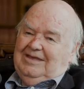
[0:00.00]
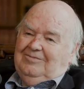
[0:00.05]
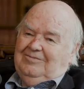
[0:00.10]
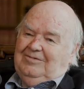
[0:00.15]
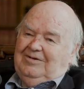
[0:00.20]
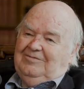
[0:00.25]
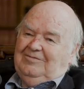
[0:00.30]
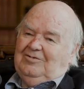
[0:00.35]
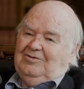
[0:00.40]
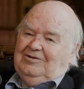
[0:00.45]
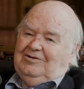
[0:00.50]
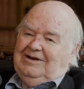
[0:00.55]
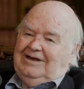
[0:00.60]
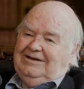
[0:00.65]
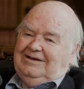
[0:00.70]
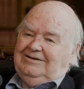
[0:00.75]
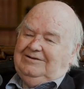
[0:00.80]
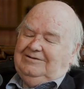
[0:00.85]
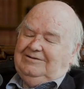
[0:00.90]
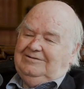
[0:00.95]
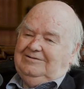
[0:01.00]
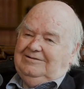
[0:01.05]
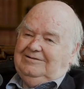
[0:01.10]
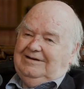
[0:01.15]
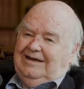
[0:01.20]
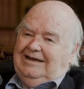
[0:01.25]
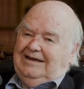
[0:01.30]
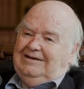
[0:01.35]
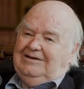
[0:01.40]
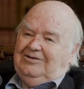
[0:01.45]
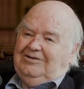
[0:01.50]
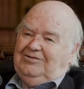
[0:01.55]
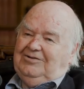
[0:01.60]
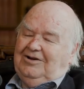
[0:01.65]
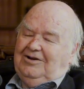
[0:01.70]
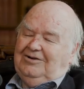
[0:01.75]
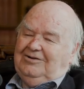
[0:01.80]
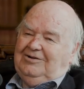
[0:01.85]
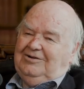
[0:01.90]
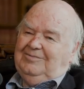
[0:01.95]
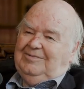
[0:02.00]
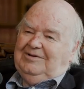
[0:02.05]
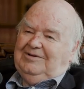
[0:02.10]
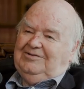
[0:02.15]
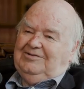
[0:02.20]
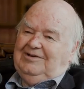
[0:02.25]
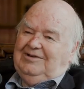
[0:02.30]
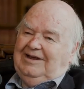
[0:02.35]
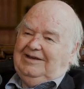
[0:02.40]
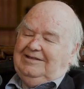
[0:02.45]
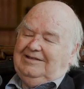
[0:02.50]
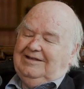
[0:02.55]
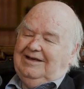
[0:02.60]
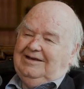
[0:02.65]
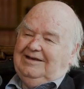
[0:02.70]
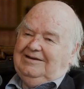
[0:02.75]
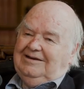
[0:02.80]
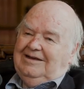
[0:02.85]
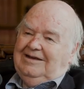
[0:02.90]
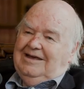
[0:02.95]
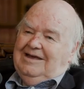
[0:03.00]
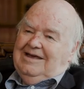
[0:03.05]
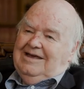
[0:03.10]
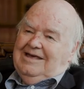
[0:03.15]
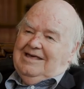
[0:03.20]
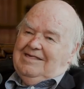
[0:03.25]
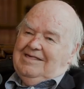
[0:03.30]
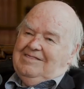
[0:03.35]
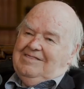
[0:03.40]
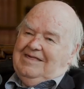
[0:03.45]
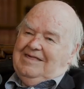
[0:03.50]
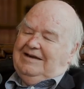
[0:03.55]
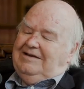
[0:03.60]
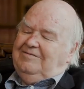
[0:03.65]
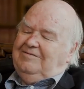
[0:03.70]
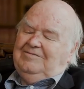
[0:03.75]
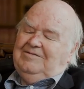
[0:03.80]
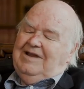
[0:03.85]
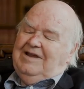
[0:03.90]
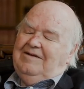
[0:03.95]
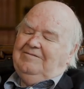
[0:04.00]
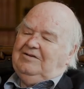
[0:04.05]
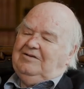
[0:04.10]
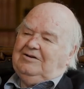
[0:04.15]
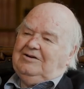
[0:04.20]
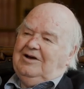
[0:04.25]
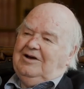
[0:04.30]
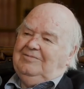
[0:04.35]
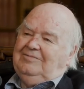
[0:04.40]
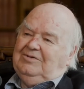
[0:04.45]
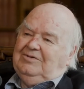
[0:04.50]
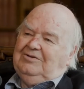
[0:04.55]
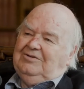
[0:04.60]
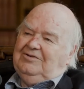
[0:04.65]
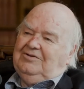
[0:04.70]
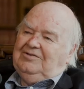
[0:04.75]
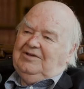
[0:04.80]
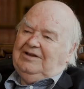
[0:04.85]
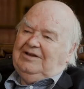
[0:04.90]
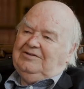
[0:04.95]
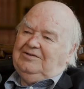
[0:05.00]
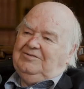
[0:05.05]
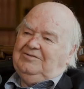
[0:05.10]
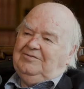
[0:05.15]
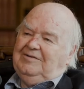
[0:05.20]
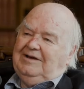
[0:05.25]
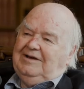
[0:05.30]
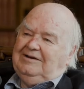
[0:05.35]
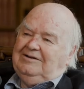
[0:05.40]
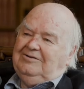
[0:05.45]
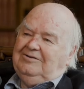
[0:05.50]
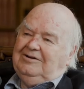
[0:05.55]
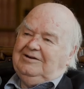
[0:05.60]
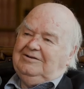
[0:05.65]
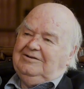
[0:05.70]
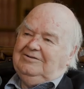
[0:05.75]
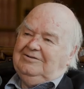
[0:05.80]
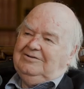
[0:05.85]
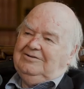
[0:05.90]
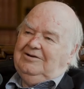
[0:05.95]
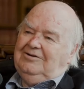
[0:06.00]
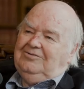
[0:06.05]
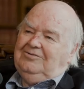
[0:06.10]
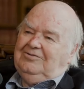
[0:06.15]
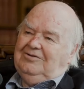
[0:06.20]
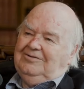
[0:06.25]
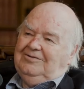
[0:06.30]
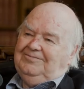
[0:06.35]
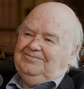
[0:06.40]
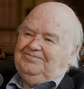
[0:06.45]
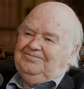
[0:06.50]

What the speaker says: we've all had endless arguments like that have never come to a satisfactory conclusion.